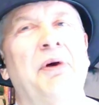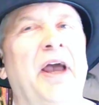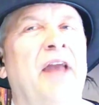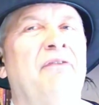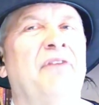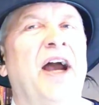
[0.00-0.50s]

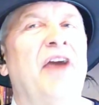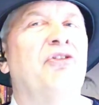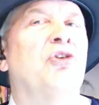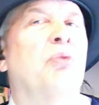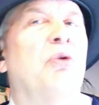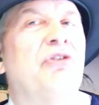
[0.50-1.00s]

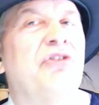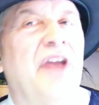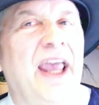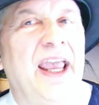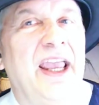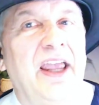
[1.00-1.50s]
advisors will
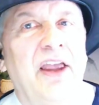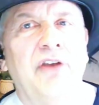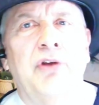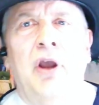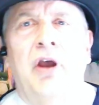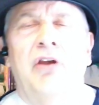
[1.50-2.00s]
say is
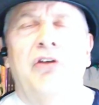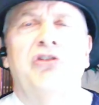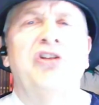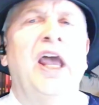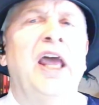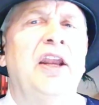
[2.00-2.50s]

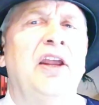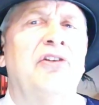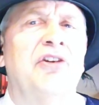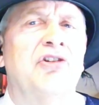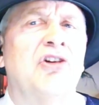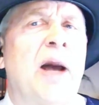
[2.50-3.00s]
said is
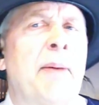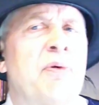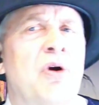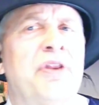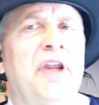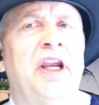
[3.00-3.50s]
such a common
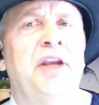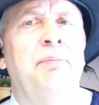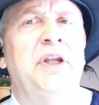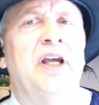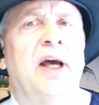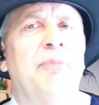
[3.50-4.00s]
word that it
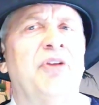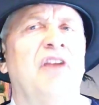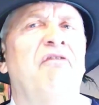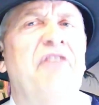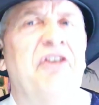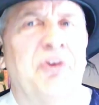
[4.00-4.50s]
becomes
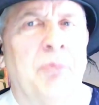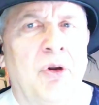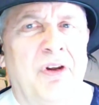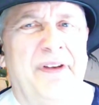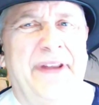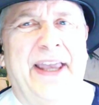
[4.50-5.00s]

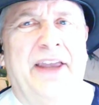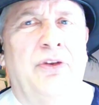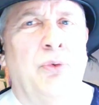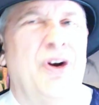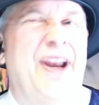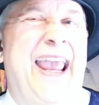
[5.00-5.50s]
invisible, like the
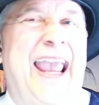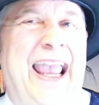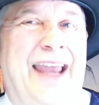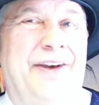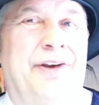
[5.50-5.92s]
word and.